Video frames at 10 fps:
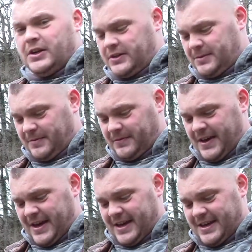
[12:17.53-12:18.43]
And to be
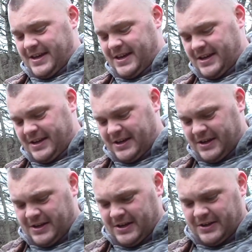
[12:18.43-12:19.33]
fair,
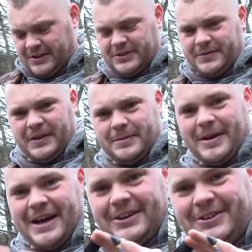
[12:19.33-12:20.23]
I just think the
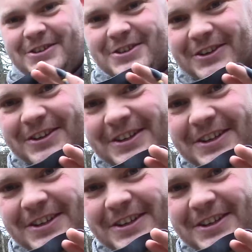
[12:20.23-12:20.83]
black looks good.